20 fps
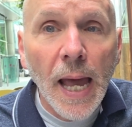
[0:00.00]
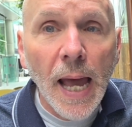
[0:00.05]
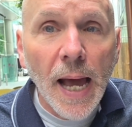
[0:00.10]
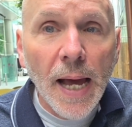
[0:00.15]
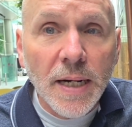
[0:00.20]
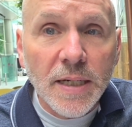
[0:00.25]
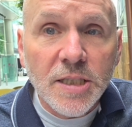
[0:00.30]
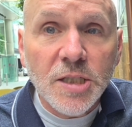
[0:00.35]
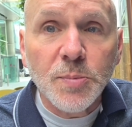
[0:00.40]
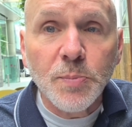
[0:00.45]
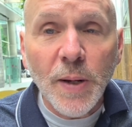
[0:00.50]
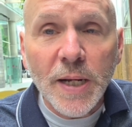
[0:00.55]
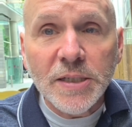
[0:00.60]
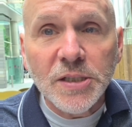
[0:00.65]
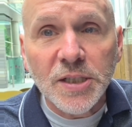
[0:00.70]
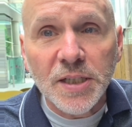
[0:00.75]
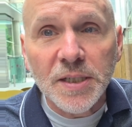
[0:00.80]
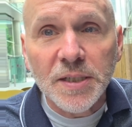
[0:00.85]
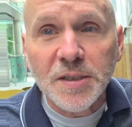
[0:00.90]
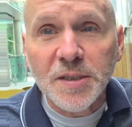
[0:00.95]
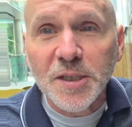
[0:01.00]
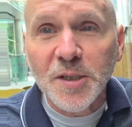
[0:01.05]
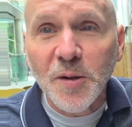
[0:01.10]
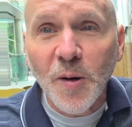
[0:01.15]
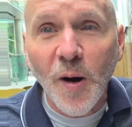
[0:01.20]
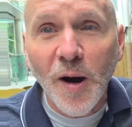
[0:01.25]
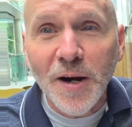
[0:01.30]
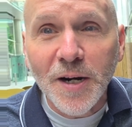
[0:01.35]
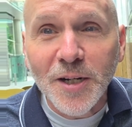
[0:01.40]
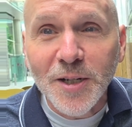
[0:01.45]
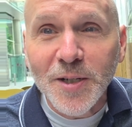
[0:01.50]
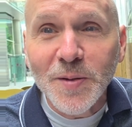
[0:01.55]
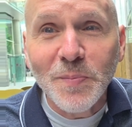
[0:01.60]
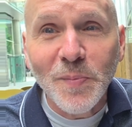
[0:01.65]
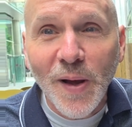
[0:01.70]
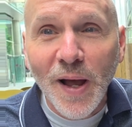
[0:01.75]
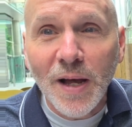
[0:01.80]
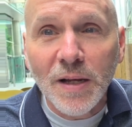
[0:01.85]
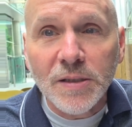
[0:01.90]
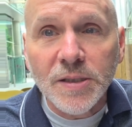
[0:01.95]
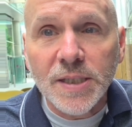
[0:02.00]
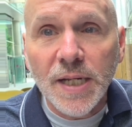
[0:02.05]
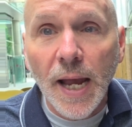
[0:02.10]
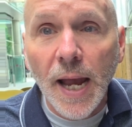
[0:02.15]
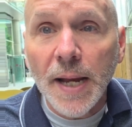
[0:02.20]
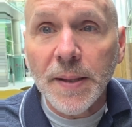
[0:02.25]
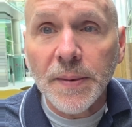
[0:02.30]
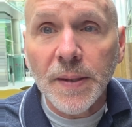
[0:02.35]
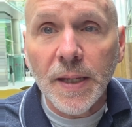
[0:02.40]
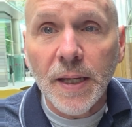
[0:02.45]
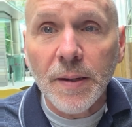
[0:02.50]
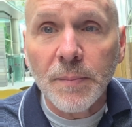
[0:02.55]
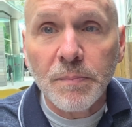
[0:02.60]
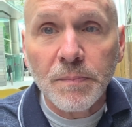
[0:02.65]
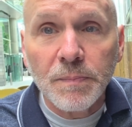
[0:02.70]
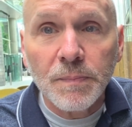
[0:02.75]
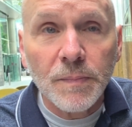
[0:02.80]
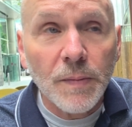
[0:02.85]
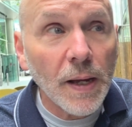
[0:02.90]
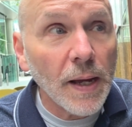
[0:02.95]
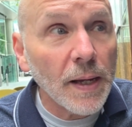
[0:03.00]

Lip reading: and especially to our good pals at the